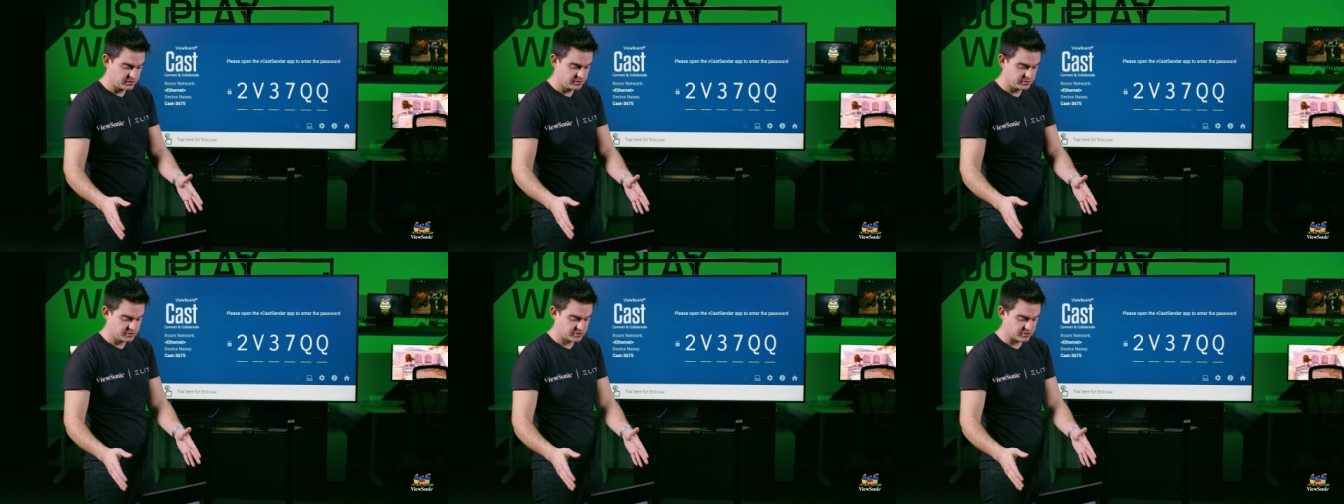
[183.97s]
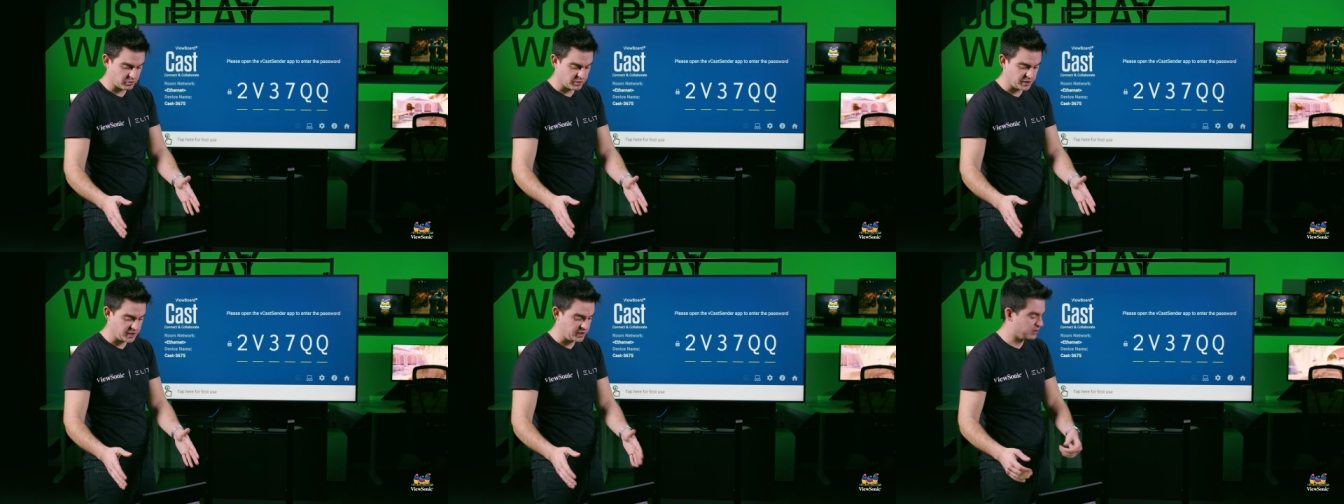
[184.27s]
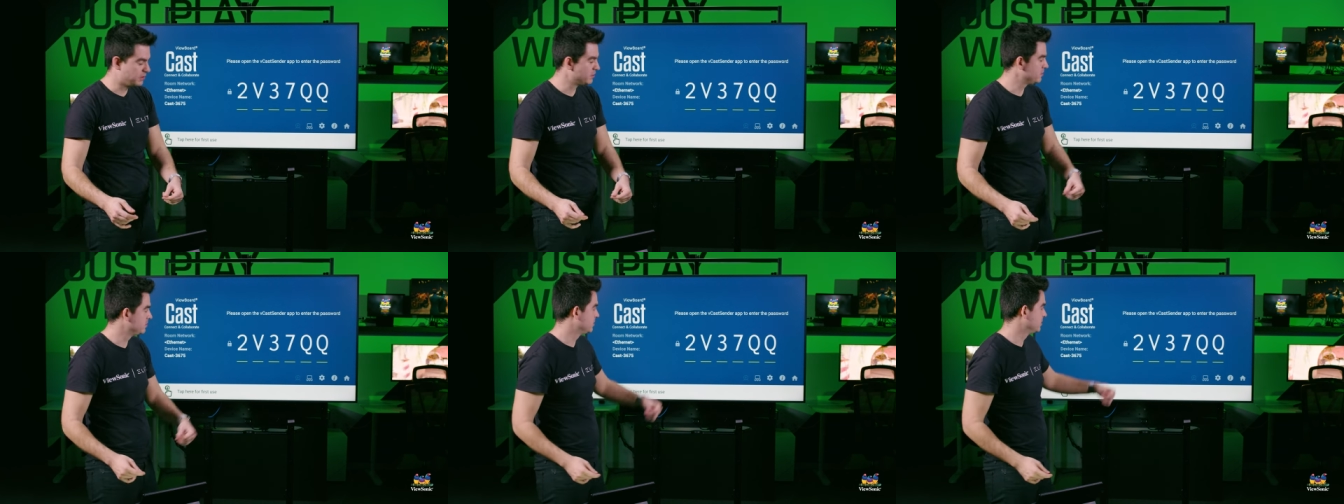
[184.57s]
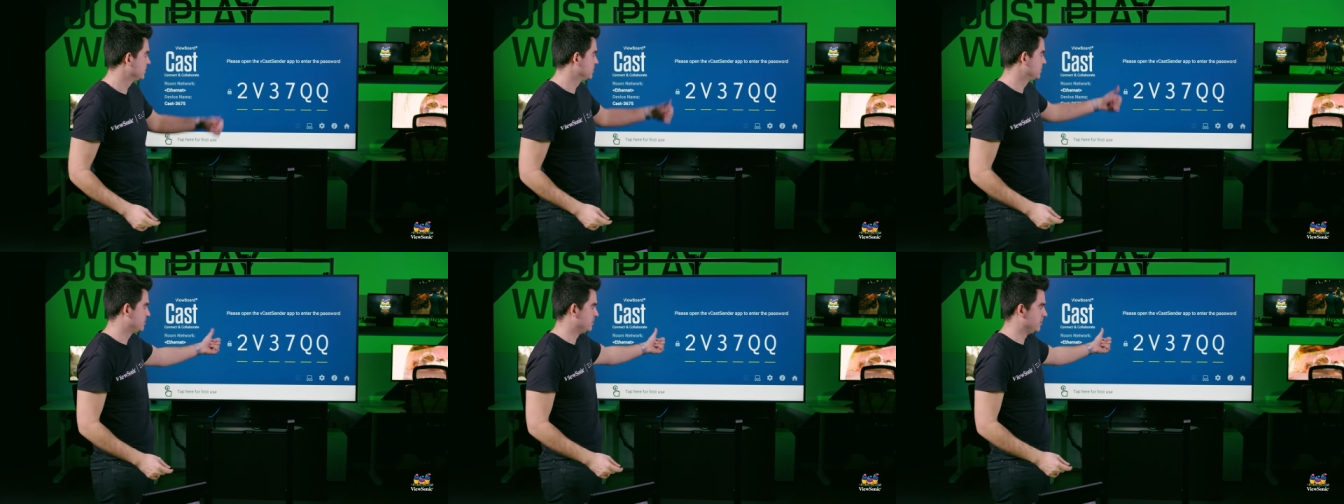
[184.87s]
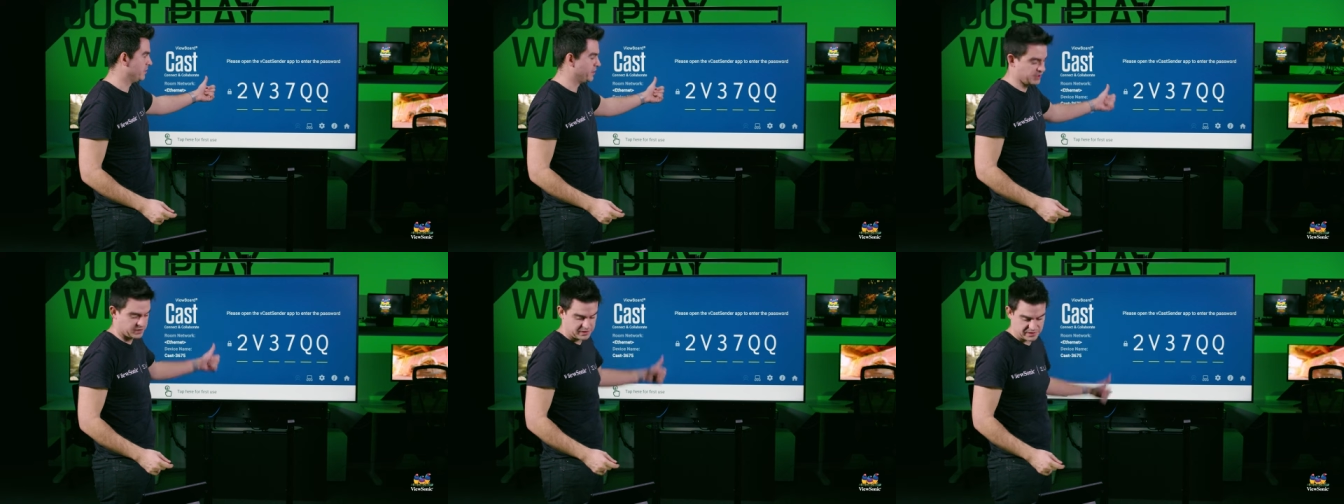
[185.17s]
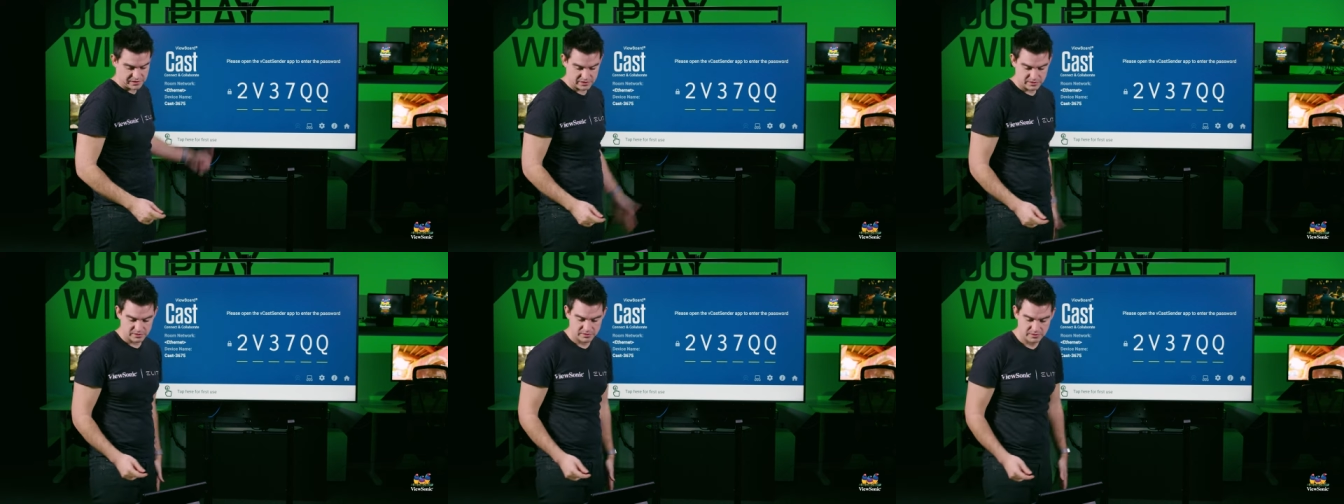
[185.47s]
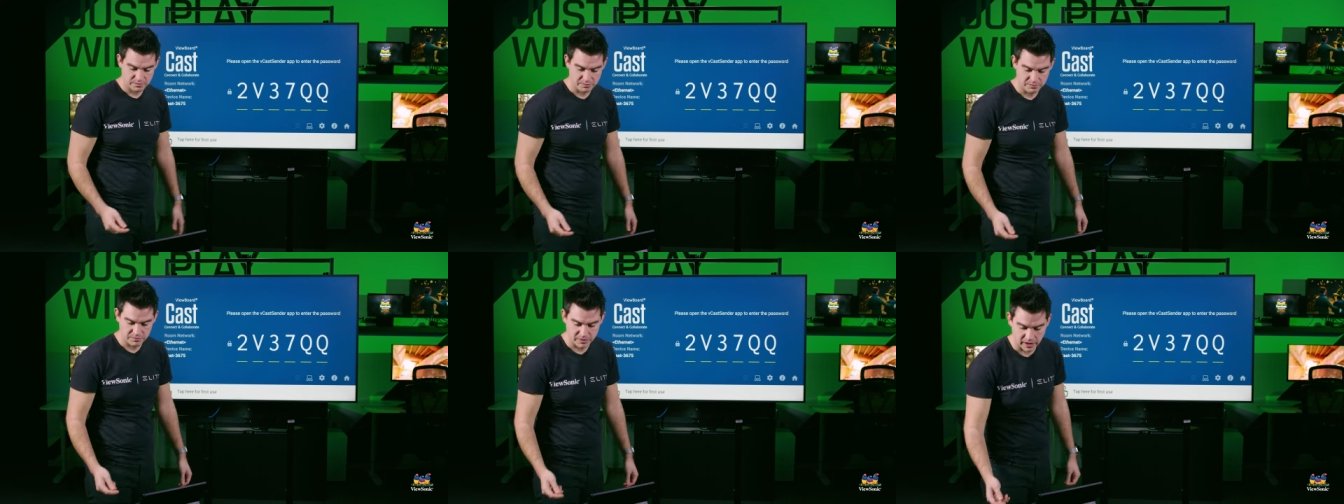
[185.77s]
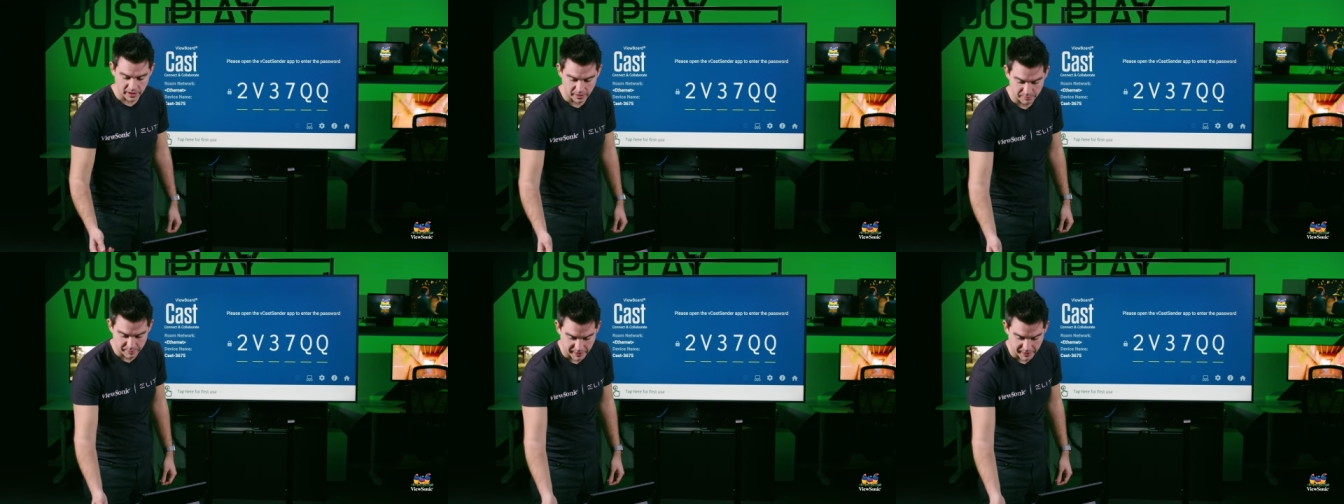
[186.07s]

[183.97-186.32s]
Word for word: screen to this uh,